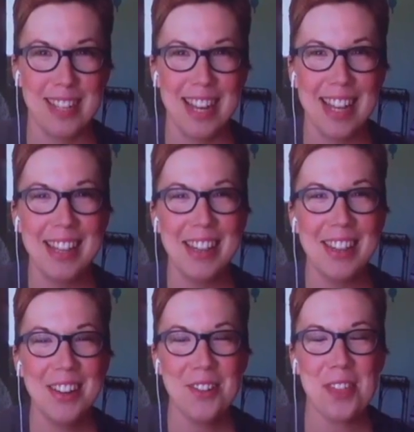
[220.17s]

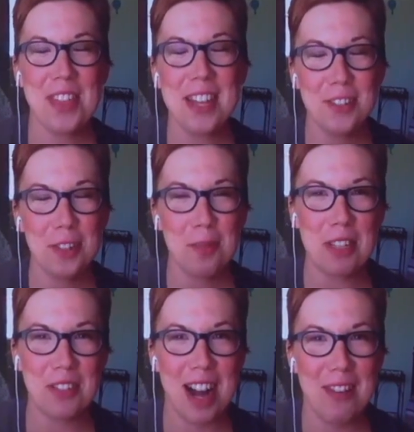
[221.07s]
Hello, thank you so
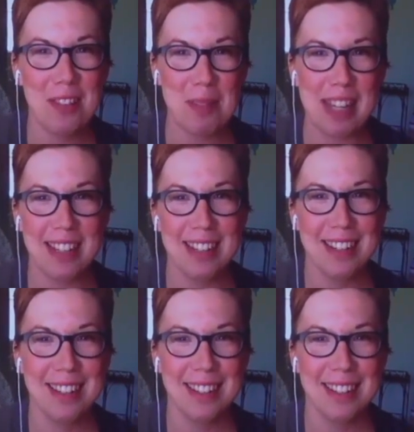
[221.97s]
much for having me.